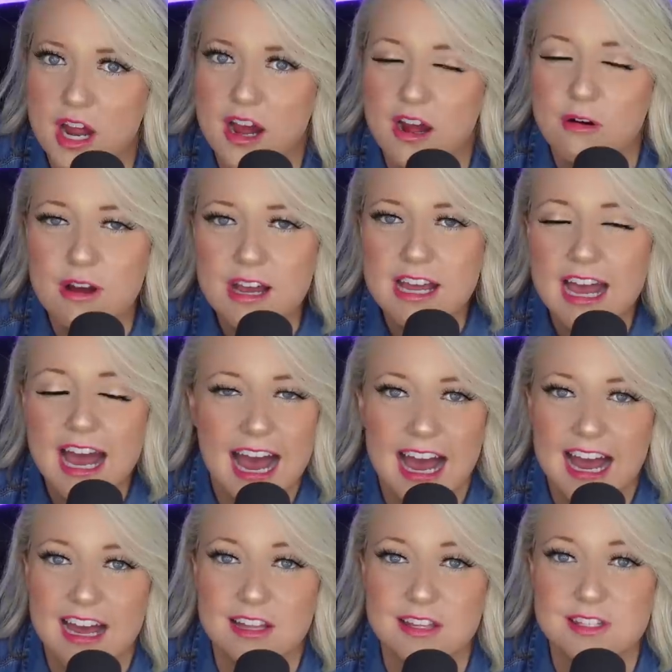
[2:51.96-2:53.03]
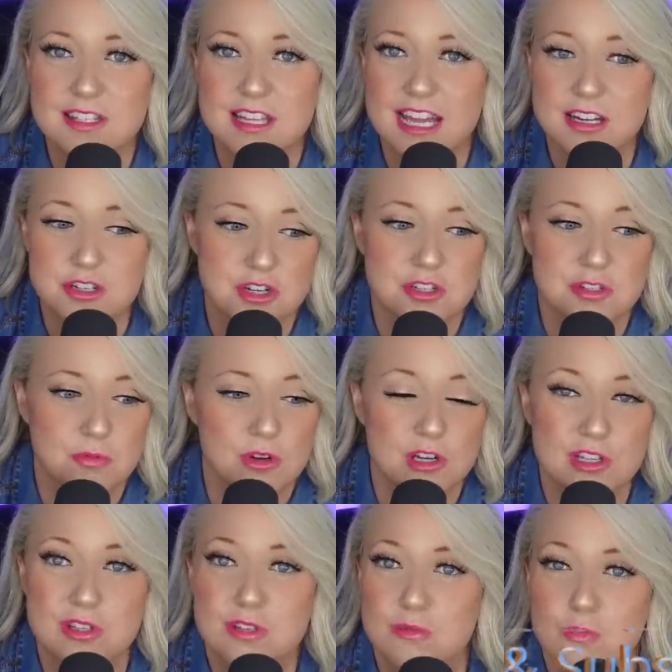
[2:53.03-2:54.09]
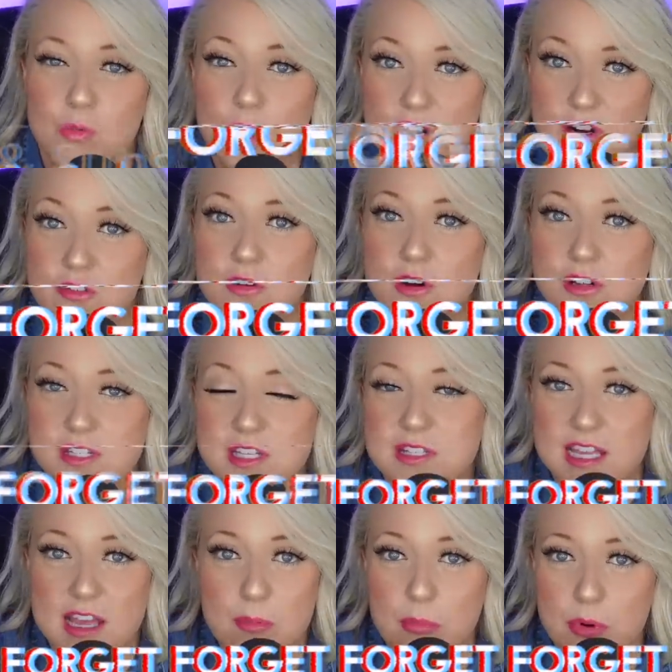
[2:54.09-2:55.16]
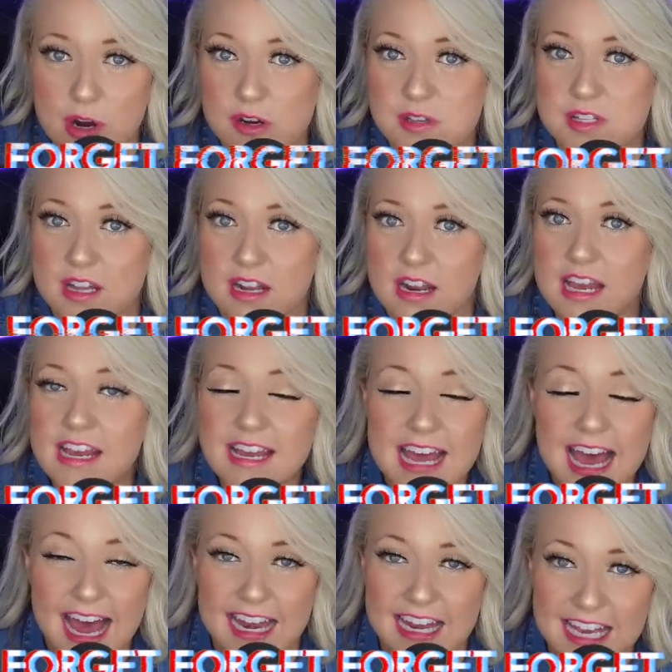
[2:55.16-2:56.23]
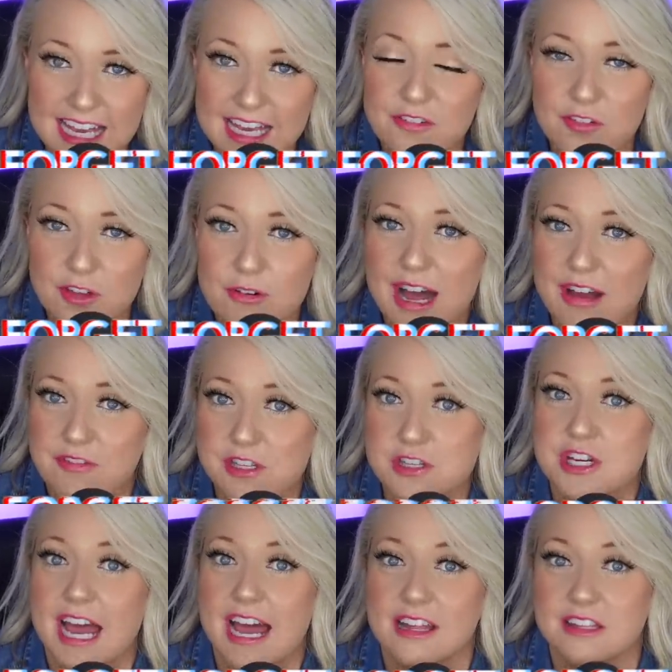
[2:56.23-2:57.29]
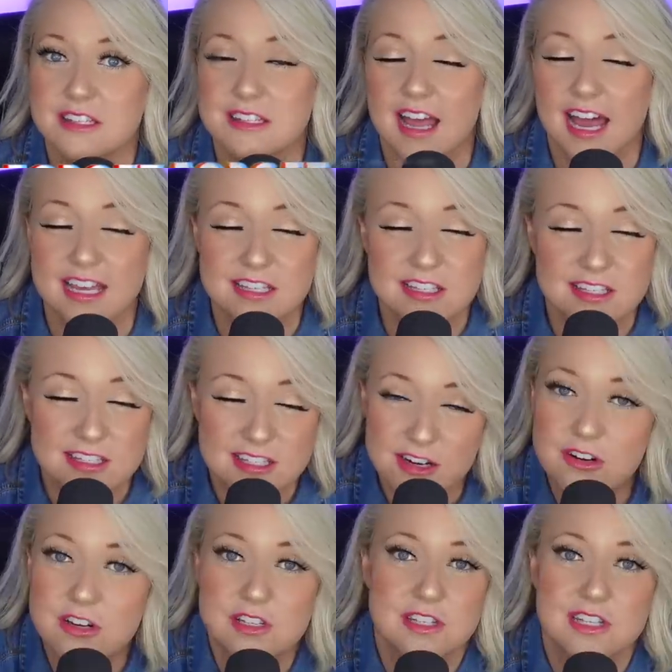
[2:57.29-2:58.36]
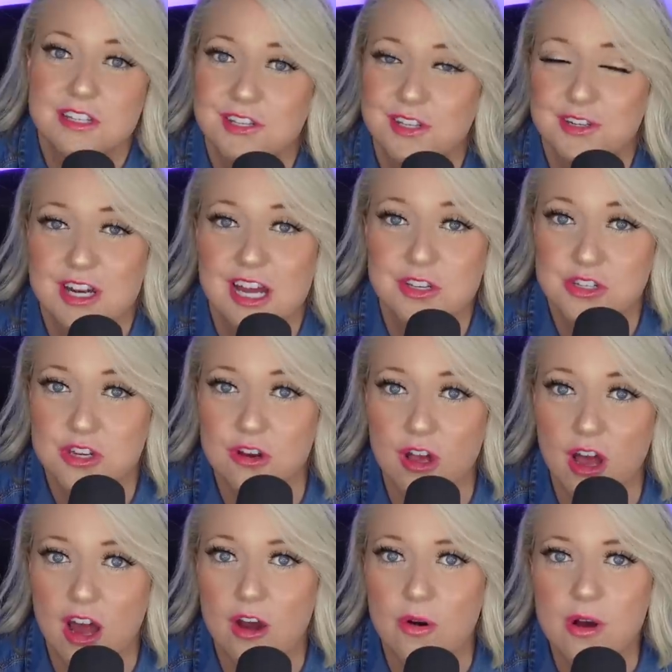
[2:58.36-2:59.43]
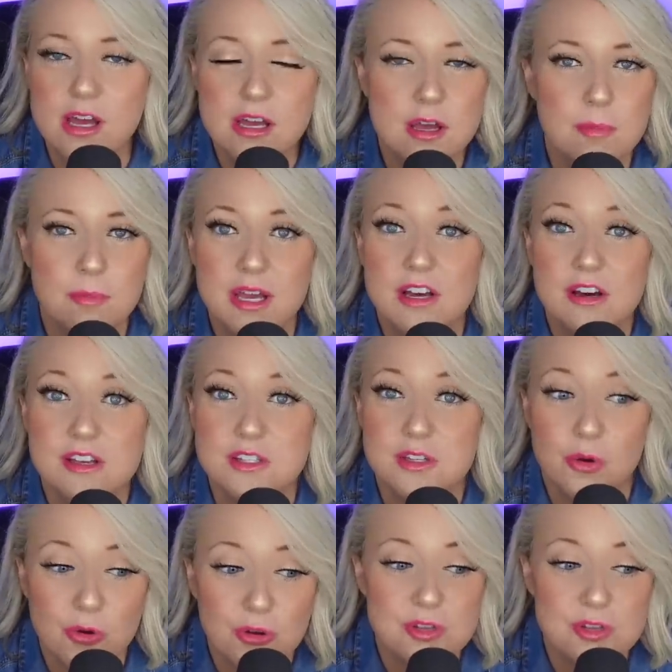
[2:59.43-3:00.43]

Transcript: show, and it just was wonderful to see in person. And if you have the chance, I seriously suggest you go, because